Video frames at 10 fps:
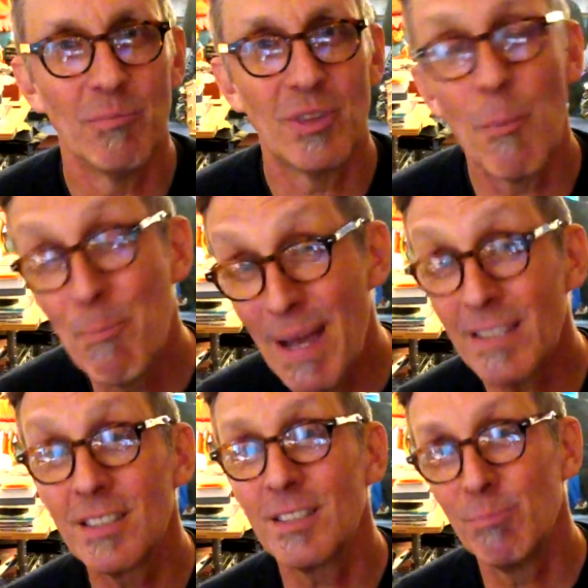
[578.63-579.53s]
The
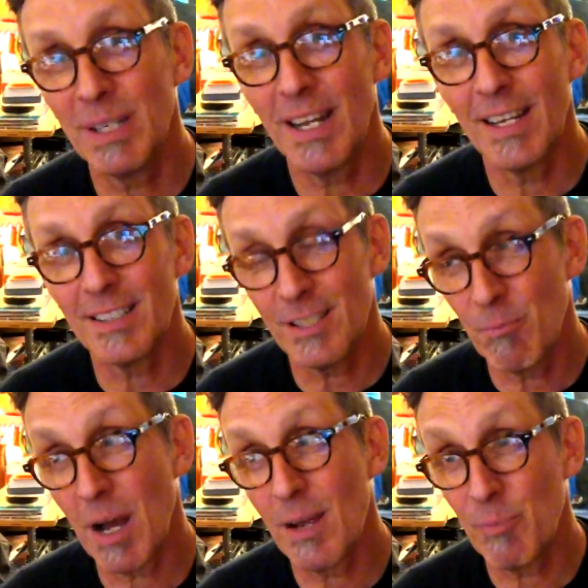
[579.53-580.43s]
best bidets, in
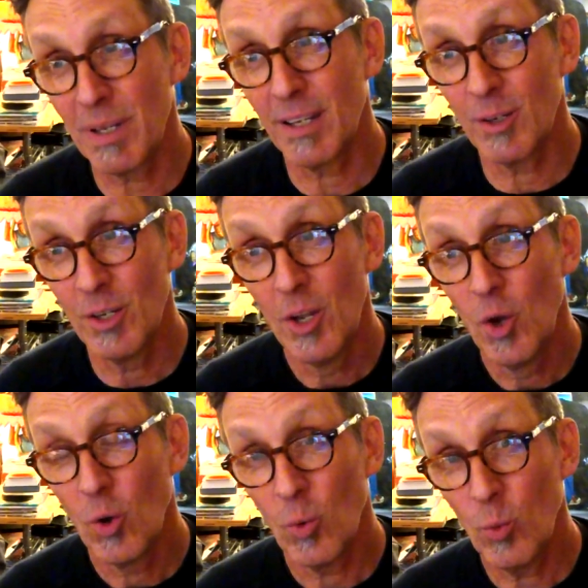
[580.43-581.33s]
my opinion,
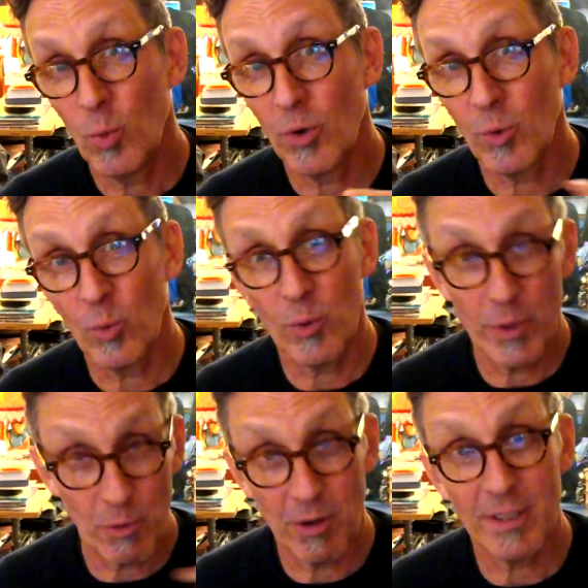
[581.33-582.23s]
were when
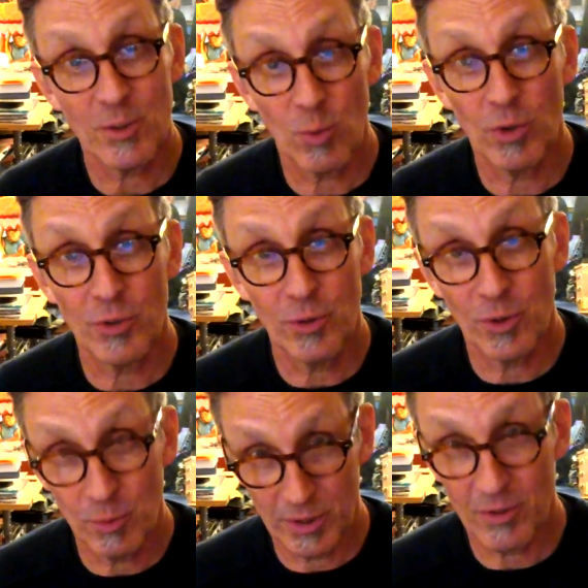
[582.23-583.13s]
we were on this world
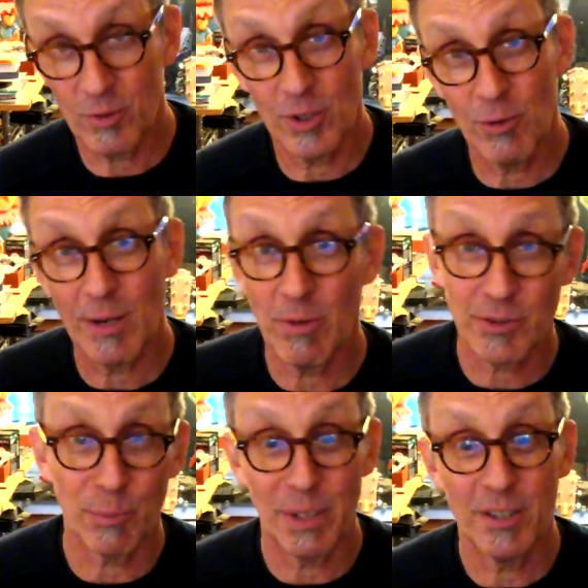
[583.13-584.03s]
tour with the great
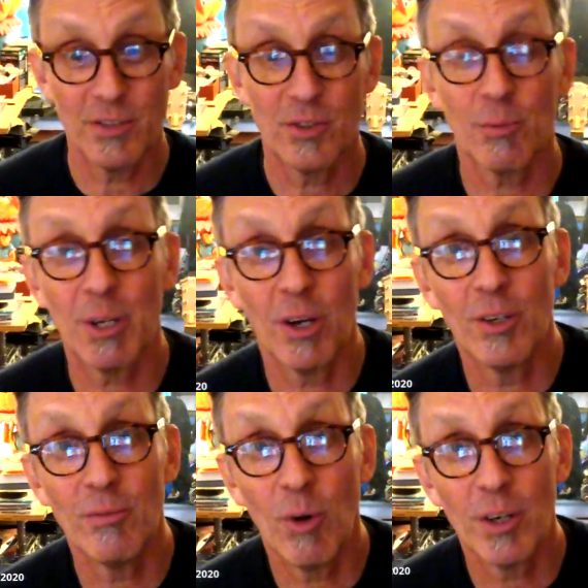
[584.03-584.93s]
Russell Peters. Took me
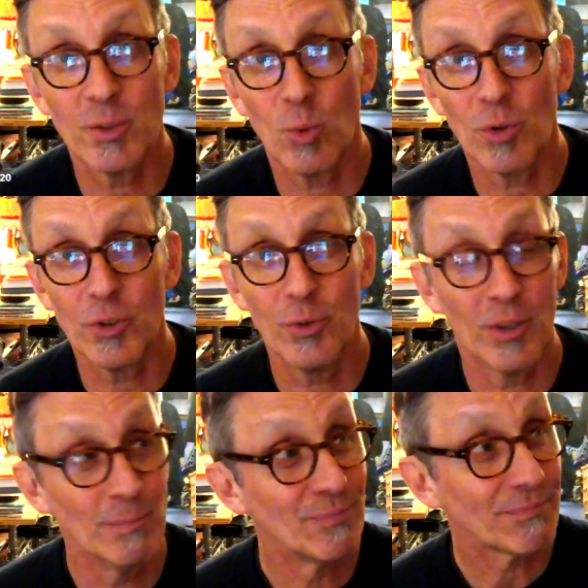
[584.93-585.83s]
on his world
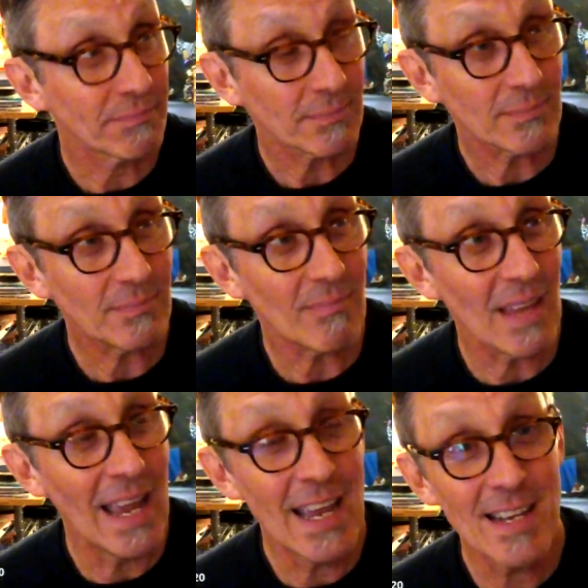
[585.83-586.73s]
tour.
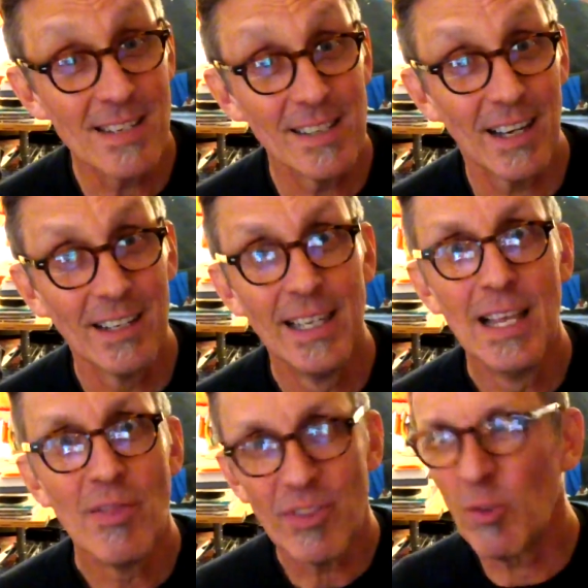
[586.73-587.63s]
And
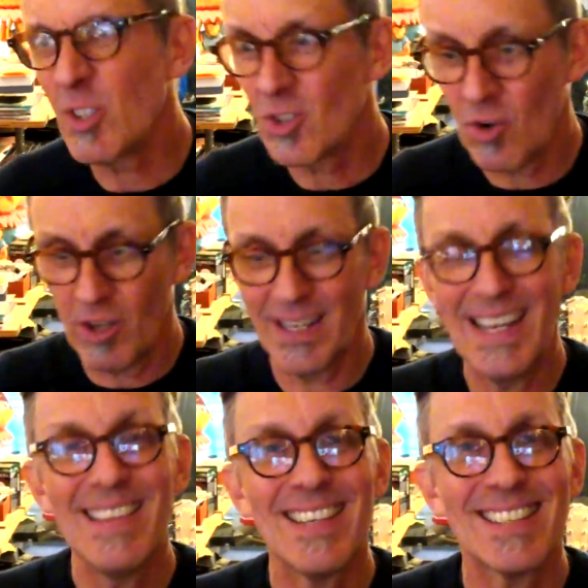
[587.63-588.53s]
they're installed
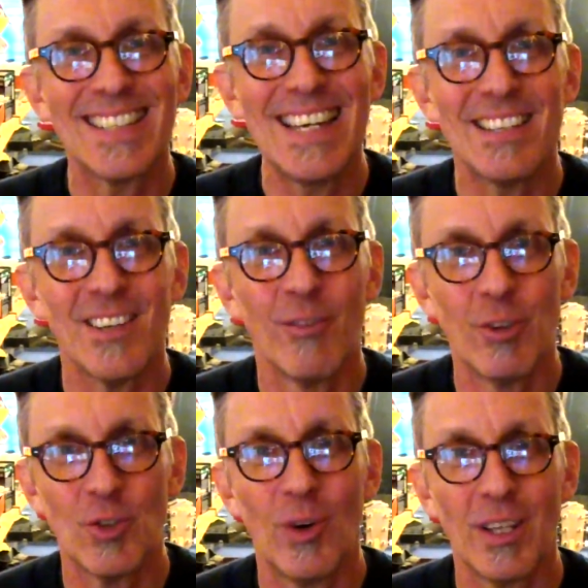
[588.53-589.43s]
in the seat of
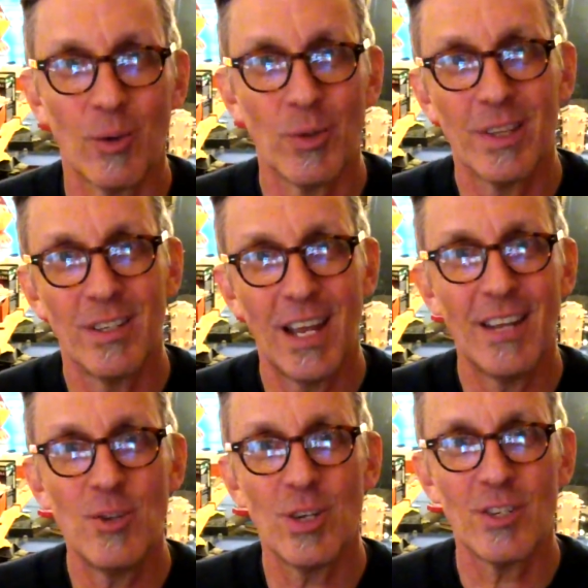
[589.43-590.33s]
the toilet
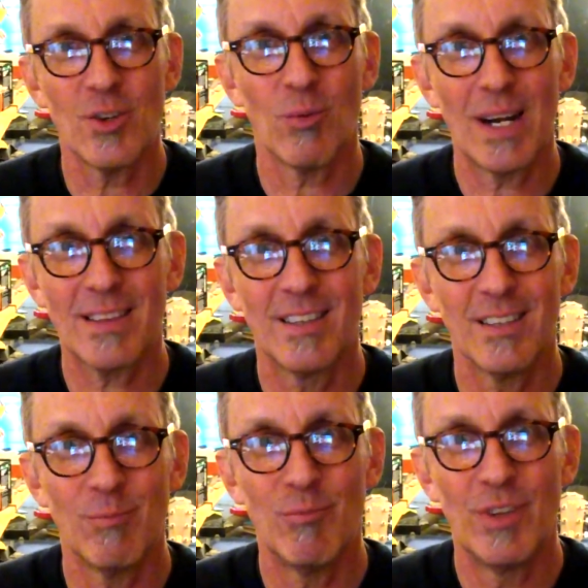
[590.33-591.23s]
and you can direct
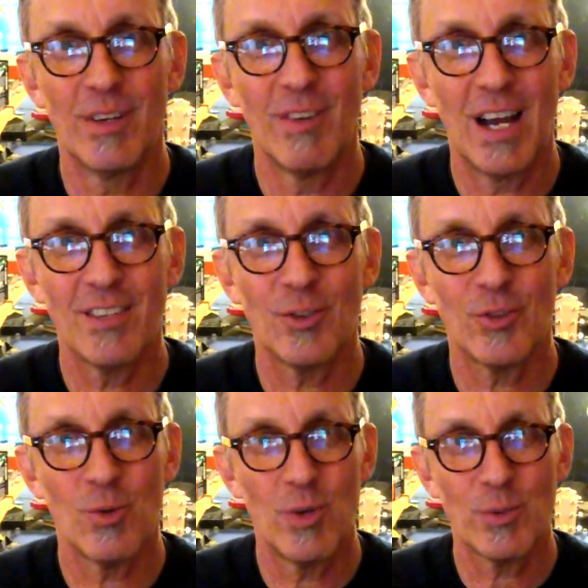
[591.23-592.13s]
the nozzle
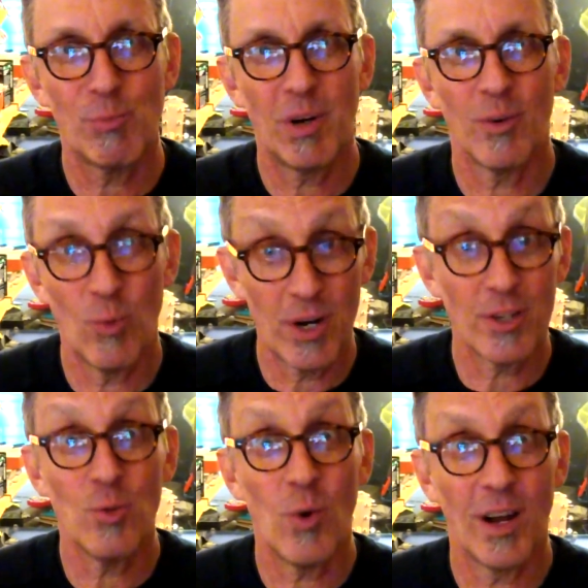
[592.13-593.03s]
to which part, where
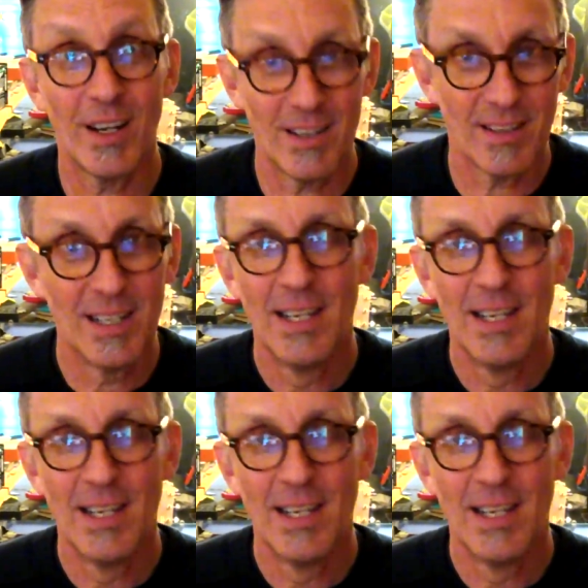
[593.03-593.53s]
you want it, and